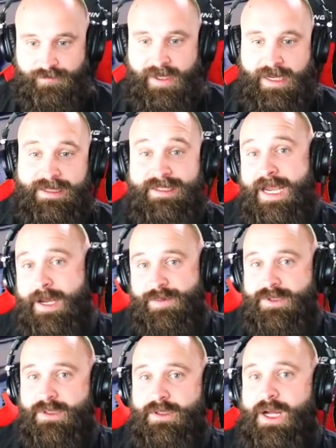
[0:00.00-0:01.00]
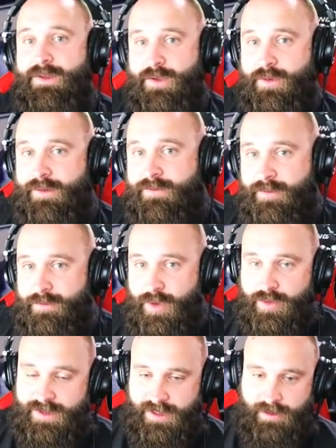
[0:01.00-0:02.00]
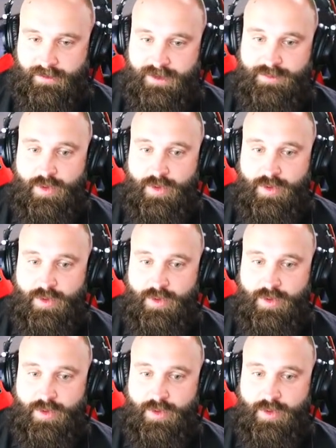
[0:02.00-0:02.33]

And this happens a lot though for motorcyclists.